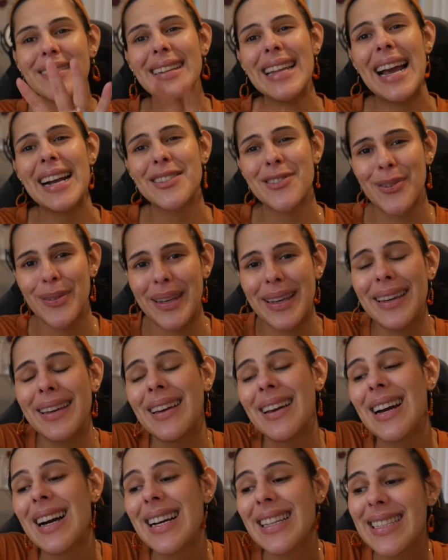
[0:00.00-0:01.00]
actually,
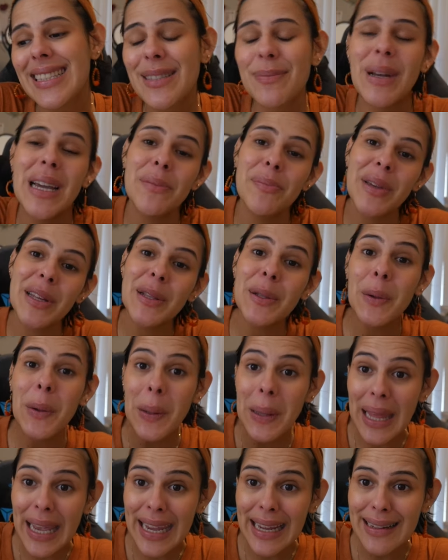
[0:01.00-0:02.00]
this might be a
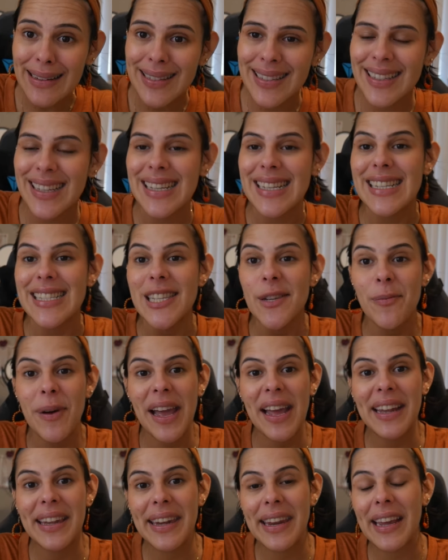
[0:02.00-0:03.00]
little late
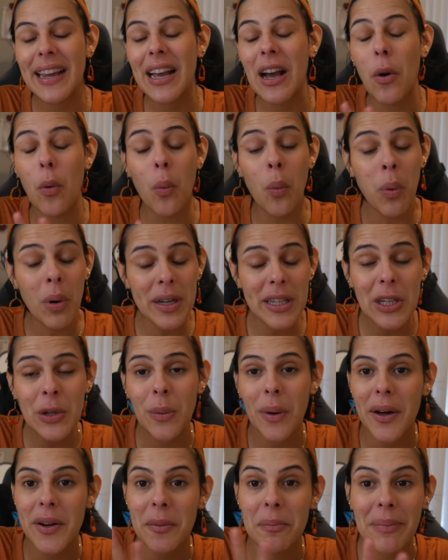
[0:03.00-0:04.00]
depending what you
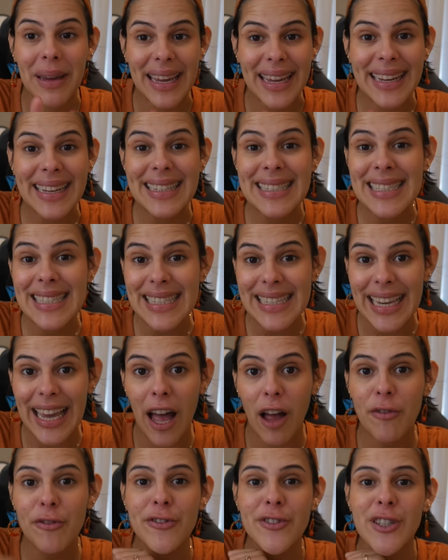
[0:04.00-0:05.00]
want to make as a
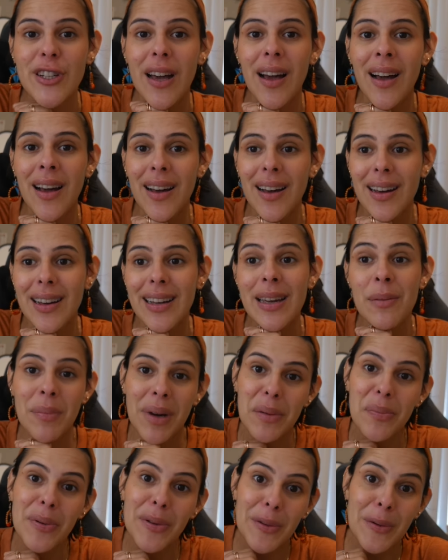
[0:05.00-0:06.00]
gift. It
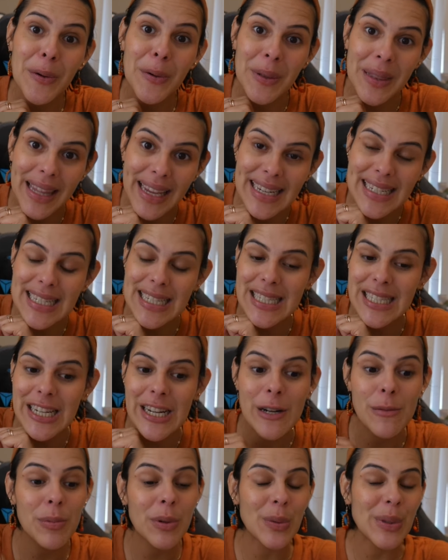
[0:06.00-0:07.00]
might be a little late to
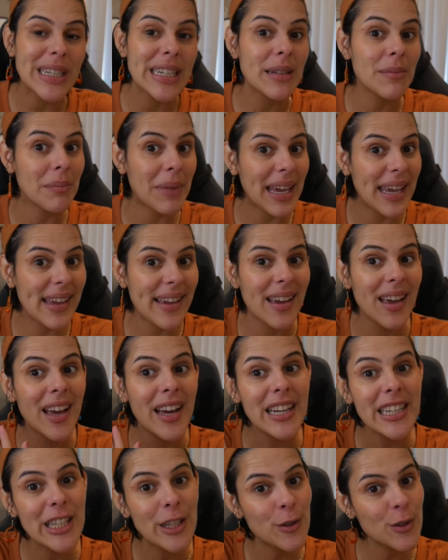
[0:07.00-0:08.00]
start, but we can make
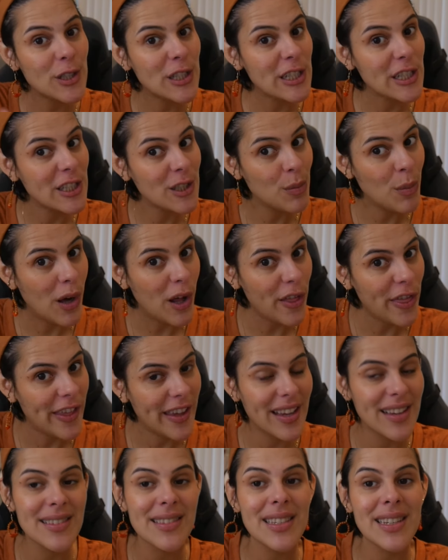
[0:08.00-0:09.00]
cutesy small
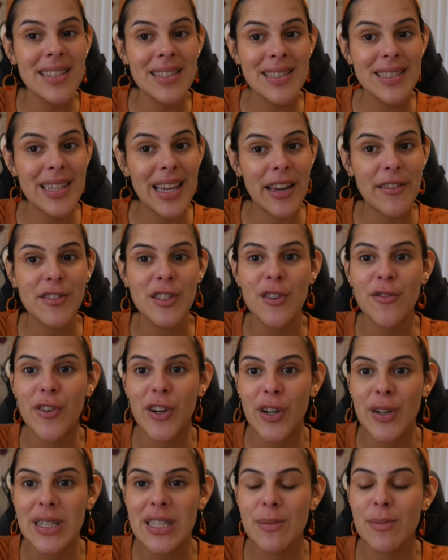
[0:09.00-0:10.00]
things as gifts for
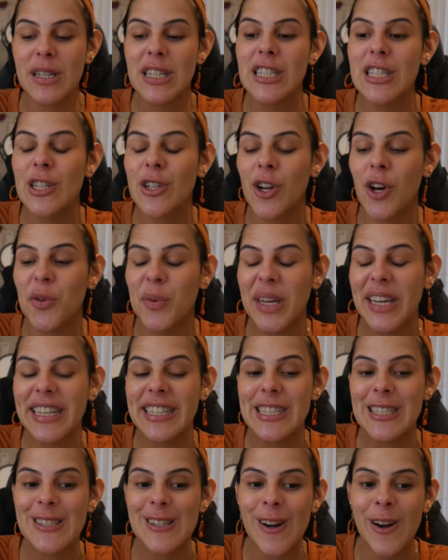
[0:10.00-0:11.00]
Christmas. You know, we
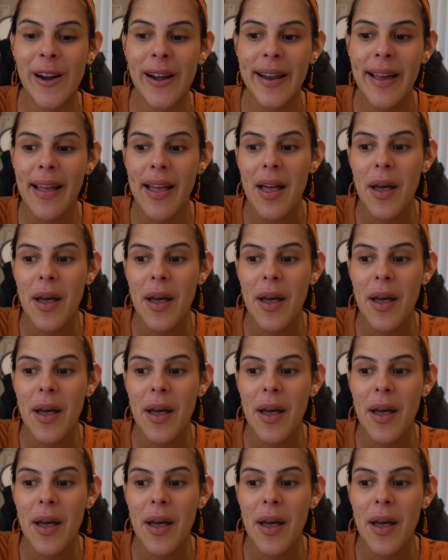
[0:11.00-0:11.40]
can start